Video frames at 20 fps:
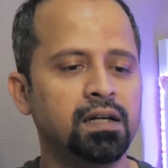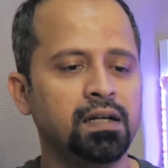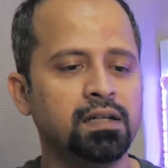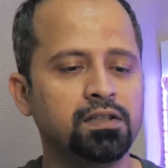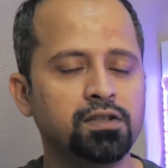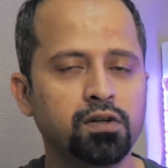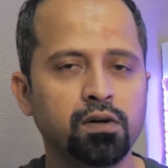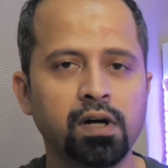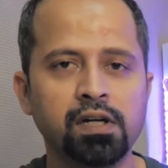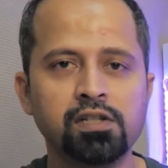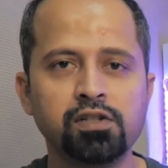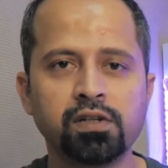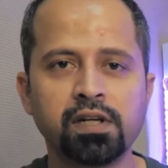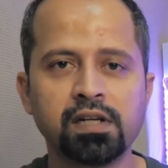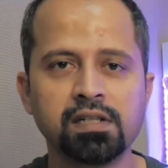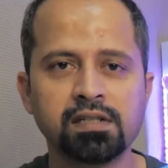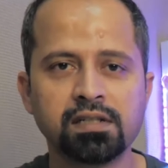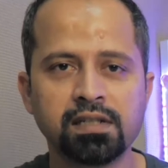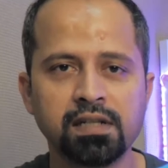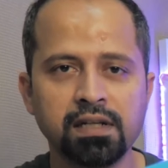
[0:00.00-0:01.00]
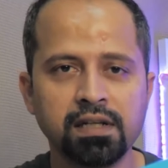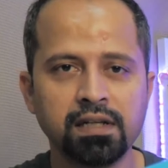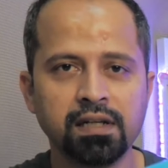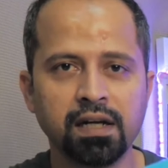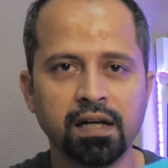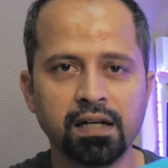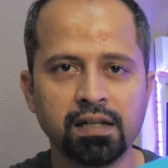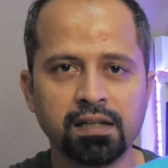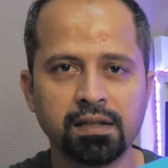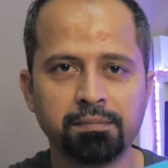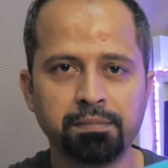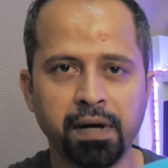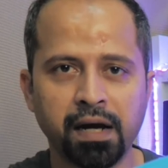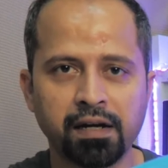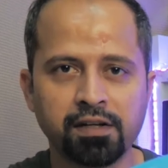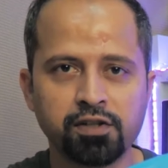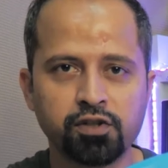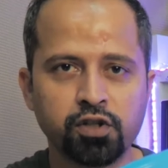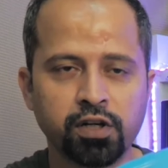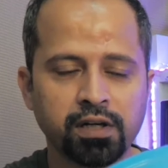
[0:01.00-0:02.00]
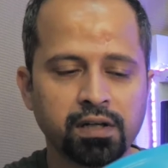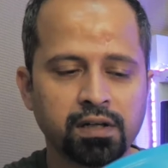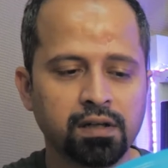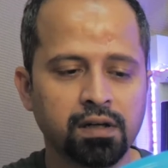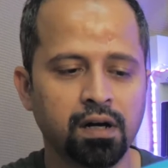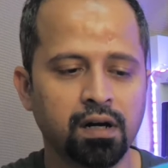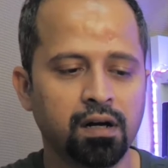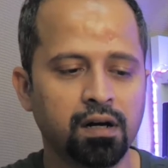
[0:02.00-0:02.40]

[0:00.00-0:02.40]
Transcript: So as you can see in the packaging,